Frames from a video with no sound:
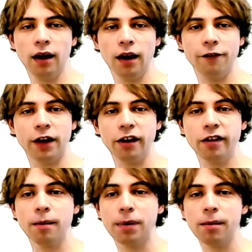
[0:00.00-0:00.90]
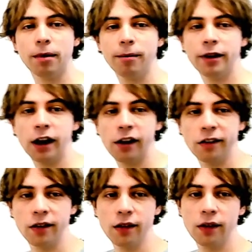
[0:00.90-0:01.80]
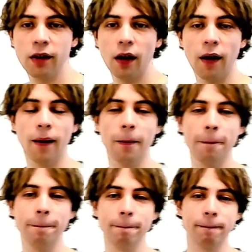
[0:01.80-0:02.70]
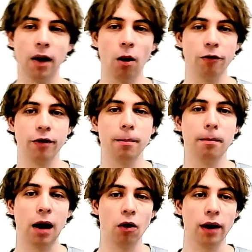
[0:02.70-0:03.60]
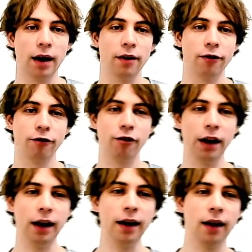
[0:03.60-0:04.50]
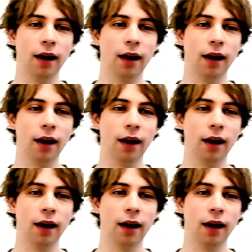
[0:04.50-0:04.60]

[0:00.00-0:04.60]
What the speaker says: A very simple implementation of Malloc and free.